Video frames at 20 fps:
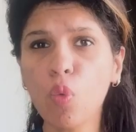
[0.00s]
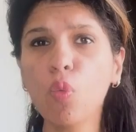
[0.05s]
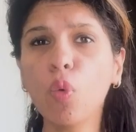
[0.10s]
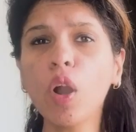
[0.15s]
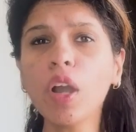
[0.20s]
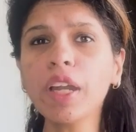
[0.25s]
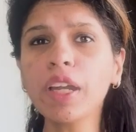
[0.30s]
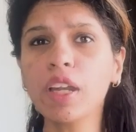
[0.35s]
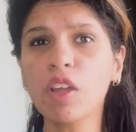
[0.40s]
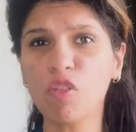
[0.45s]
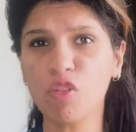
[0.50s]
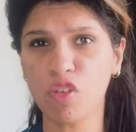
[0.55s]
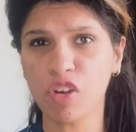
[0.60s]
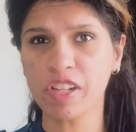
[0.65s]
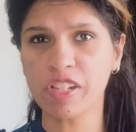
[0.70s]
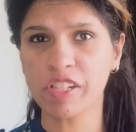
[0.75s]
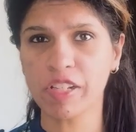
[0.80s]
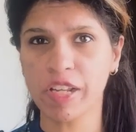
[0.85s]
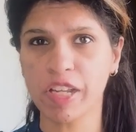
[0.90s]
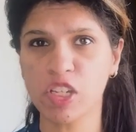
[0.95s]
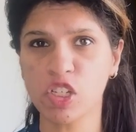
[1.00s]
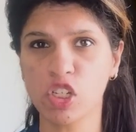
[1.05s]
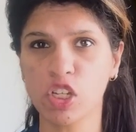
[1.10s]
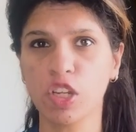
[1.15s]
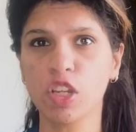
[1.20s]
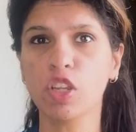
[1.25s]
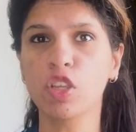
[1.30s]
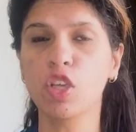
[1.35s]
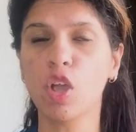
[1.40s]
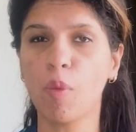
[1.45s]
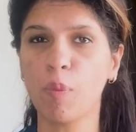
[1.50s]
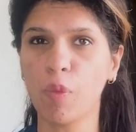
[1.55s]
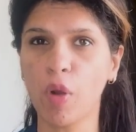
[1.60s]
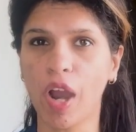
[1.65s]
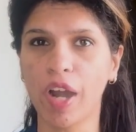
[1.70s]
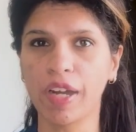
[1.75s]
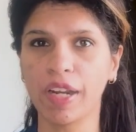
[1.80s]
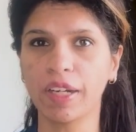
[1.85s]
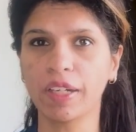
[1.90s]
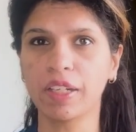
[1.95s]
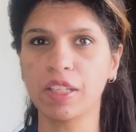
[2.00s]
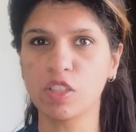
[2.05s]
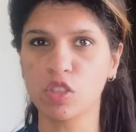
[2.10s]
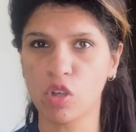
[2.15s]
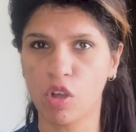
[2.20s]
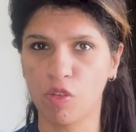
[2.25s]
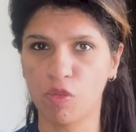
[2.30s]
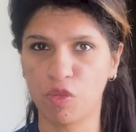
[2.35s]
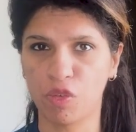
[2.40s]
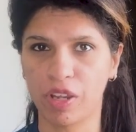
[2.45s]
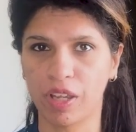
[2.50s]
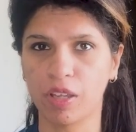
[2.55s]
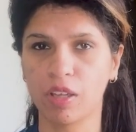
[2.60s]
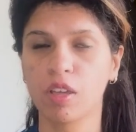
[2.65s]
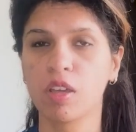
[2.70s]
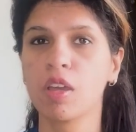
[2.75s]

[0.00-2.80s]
What differentiation your product is offering?